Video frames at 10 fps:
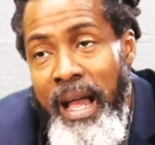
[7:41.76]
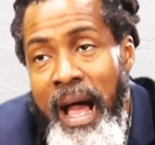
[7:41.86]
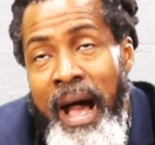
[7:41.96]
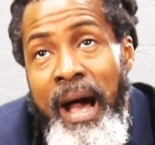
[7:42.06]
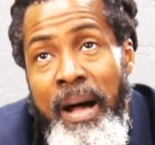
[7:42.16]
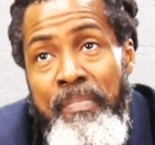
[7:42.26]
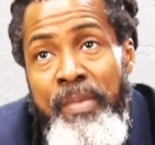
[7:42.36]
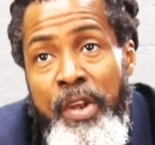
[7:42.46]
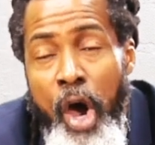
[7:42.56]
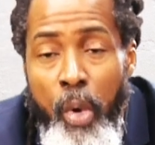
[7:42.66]

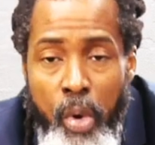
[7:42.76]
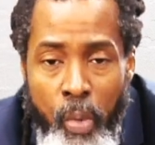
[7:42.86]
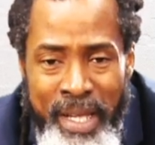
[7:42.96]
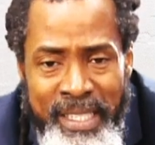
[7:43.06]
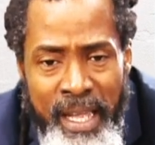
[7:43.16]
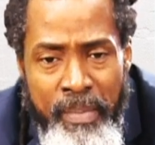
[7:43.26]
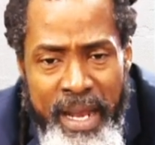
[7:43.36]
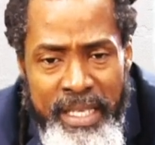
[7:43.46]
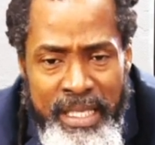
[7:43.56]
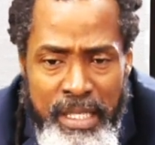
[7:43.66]
Now, Western
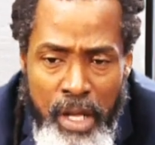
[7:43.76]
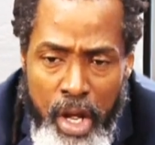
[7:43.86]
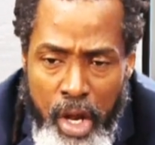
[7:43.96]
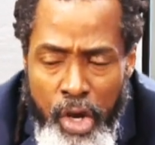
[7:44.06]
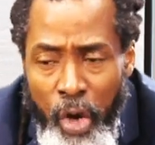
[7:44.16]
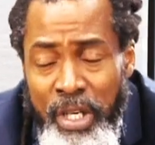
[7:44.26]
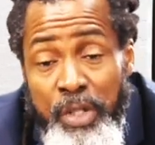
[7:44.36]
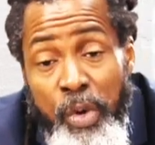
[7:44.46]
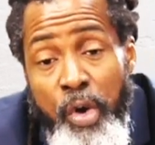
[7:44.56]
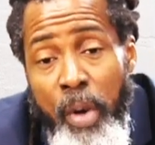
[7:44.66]
medicine,
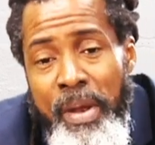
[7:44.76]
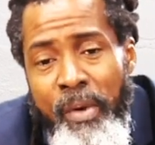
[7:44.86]
doctors would normally